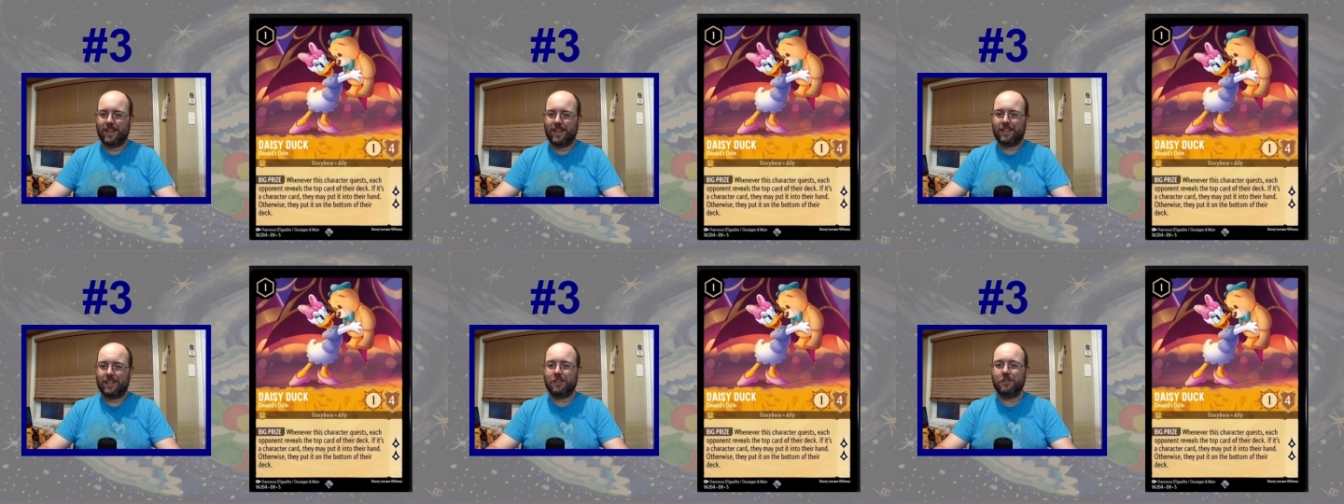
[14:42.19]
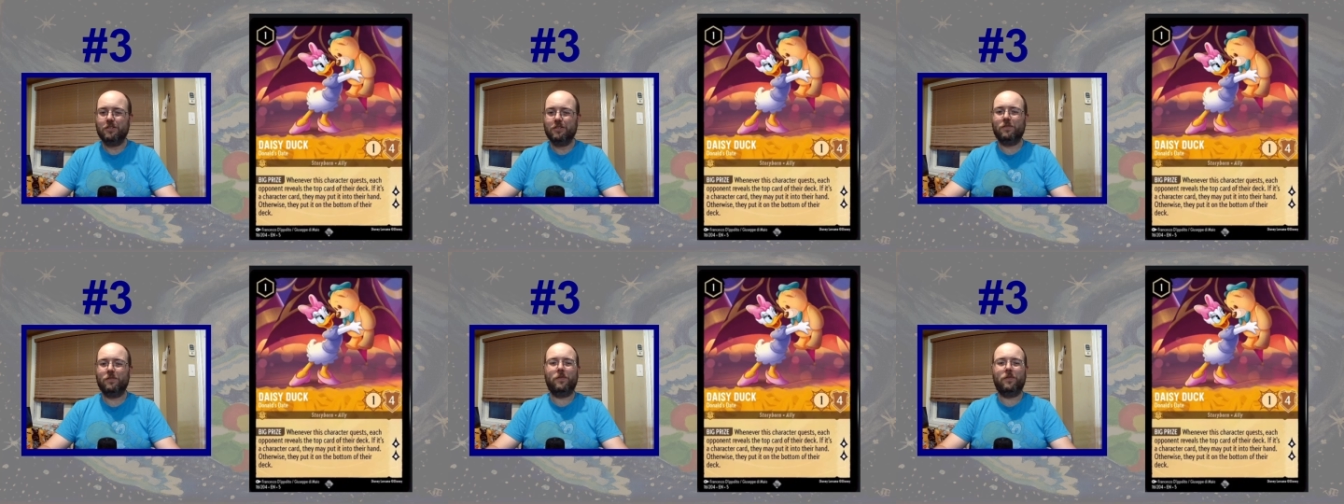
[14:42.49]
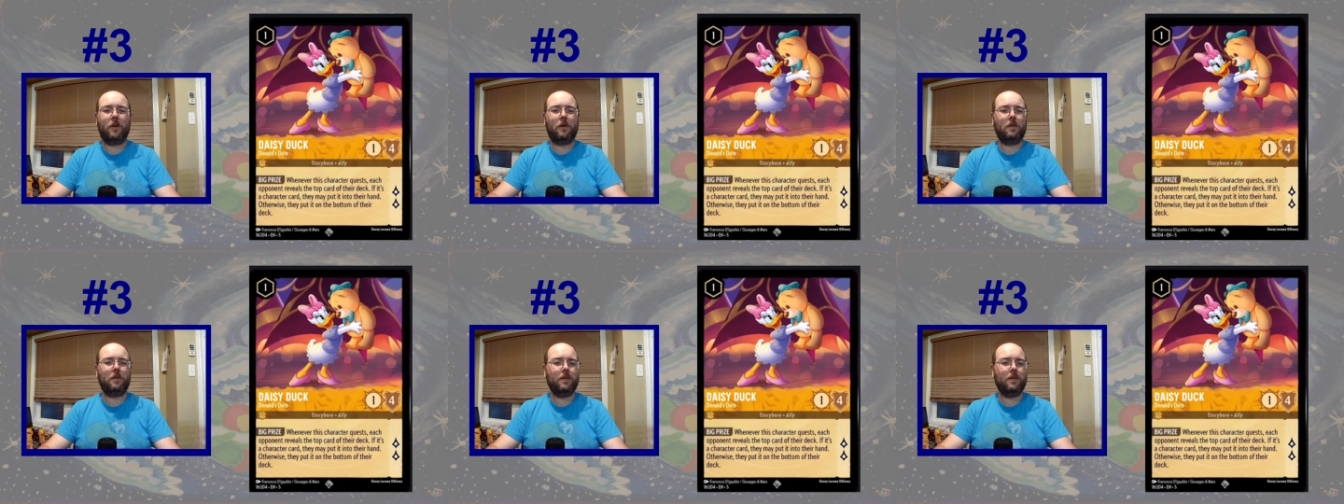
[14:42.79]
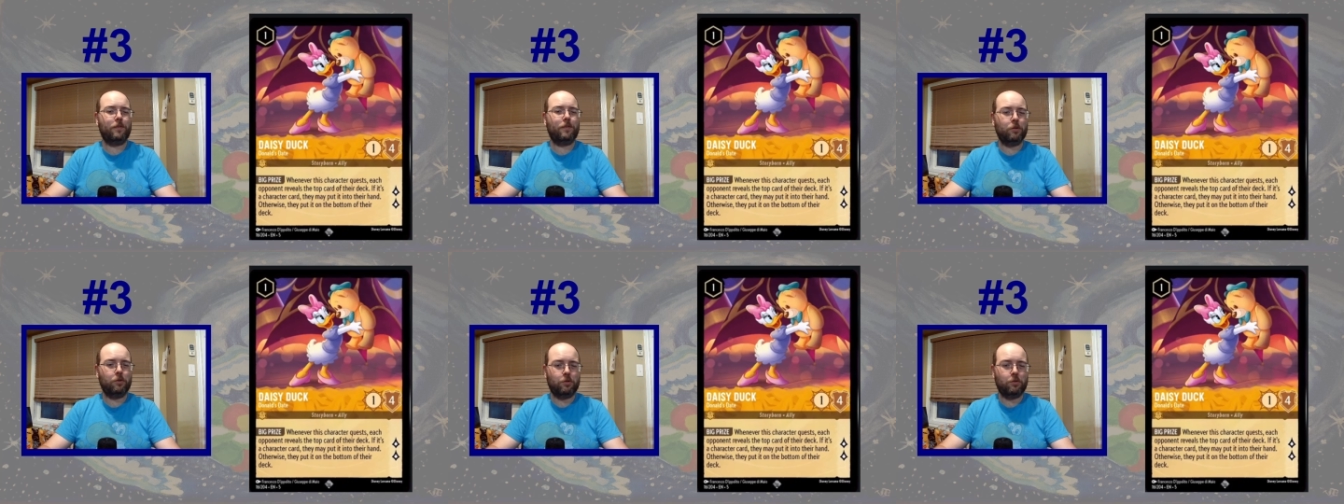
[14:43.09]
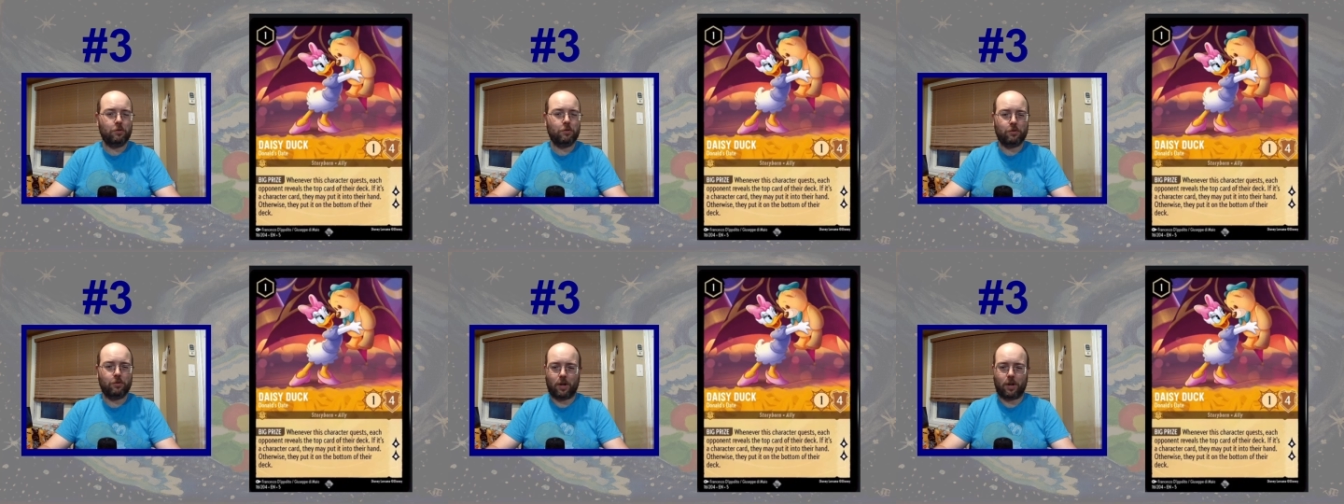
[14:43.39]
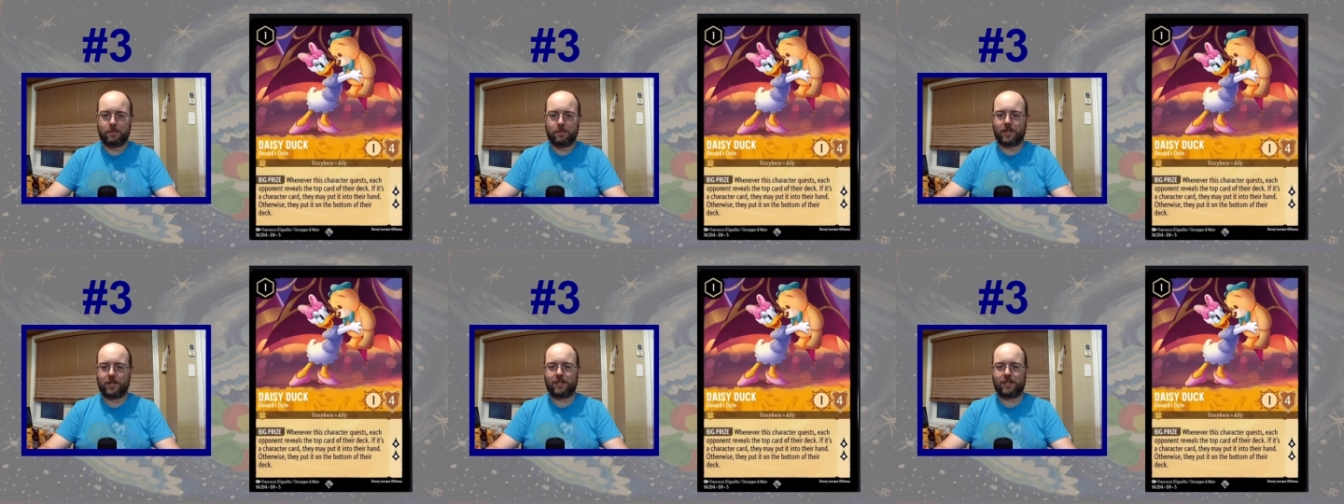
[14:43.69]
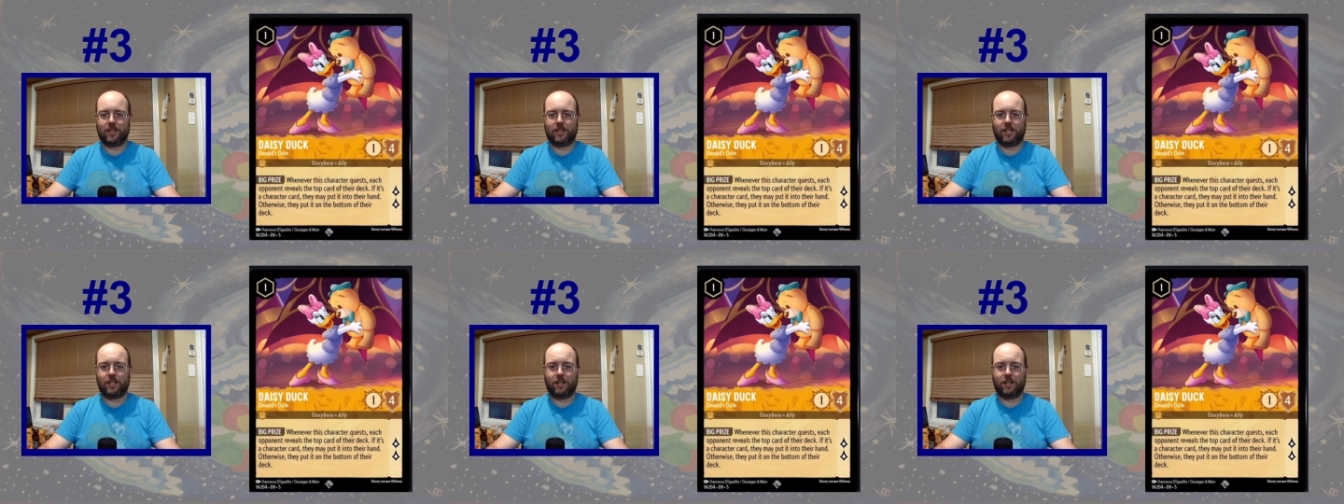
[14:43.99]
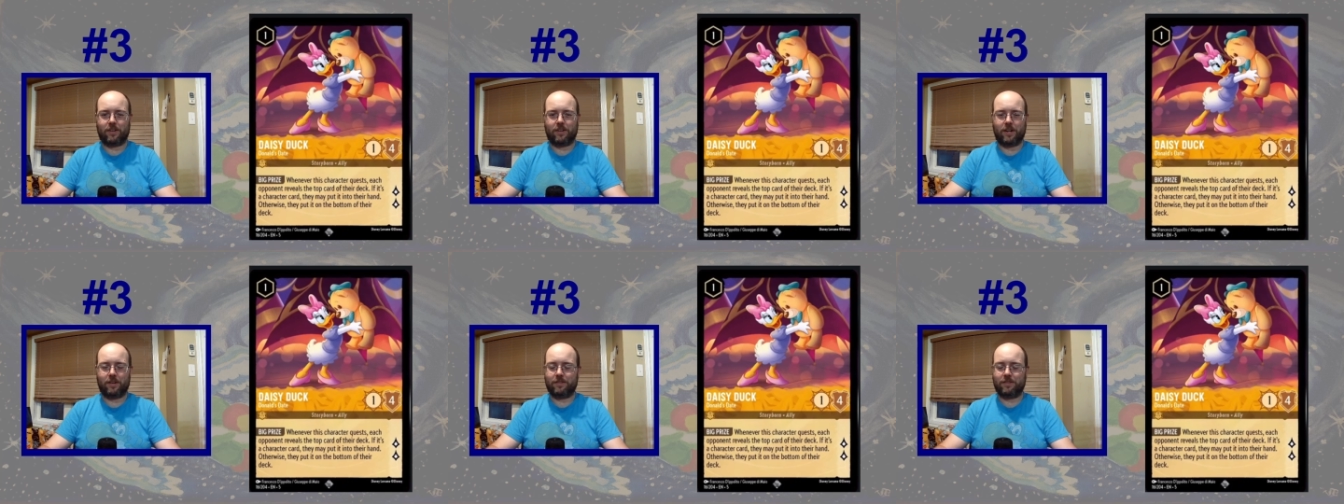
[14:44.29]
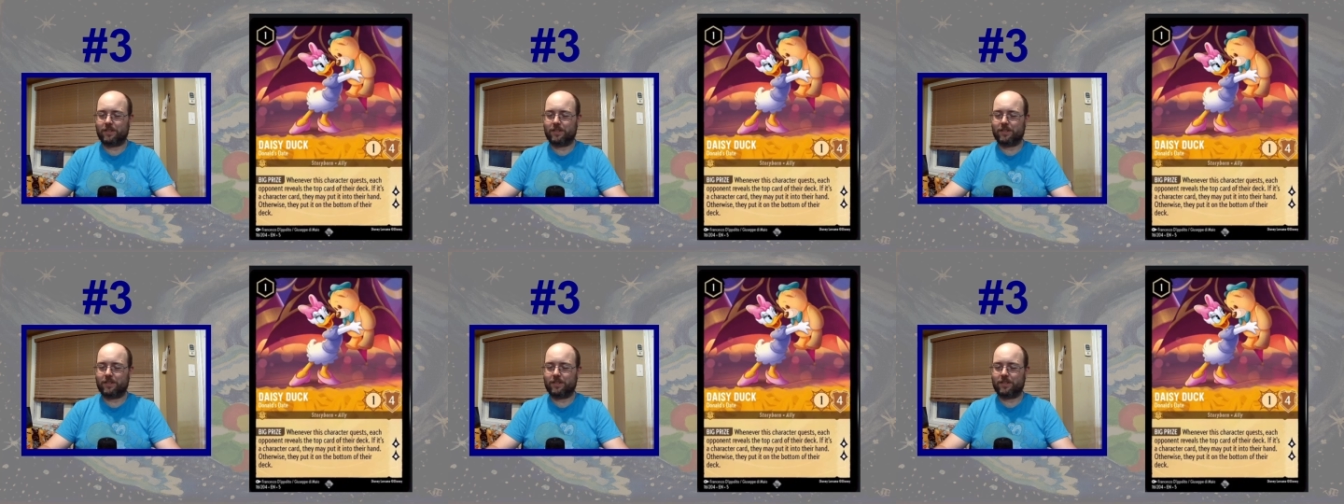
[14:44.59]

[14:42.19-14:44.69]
There's very few 2-drops that can take her out.